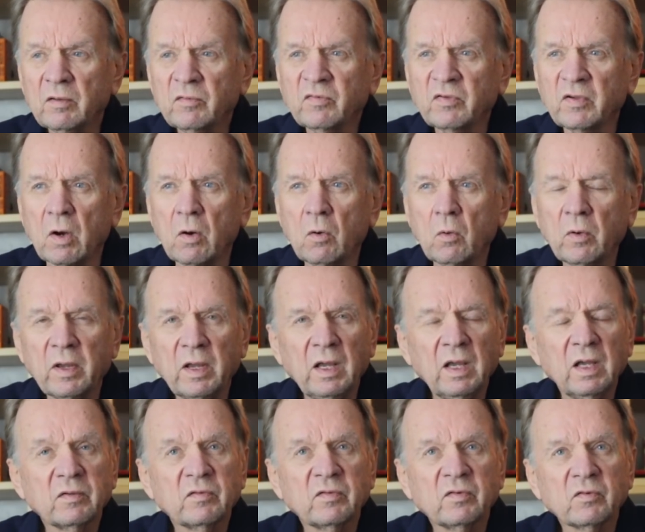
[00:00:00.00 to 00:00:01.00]
So
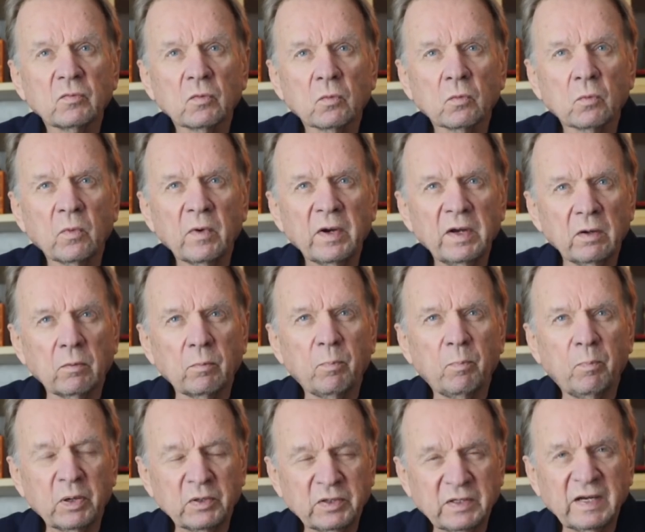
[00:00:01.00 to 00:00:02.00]
its real
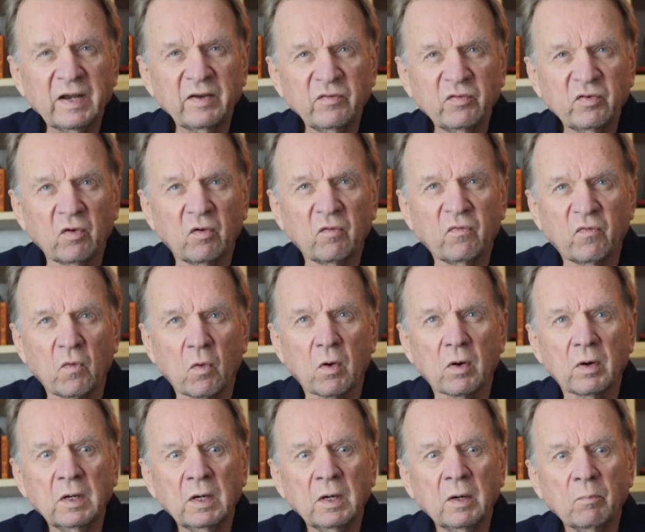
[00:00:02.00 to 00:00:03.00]
potential
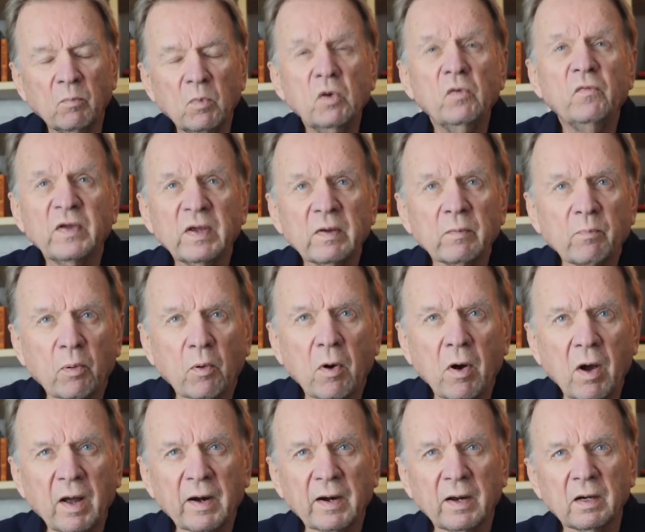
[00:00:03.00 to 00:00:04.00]
for moving
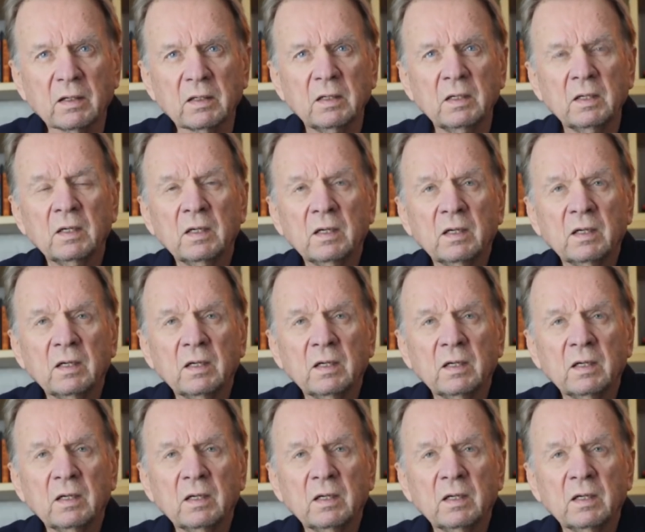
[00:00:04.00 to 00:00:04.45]
product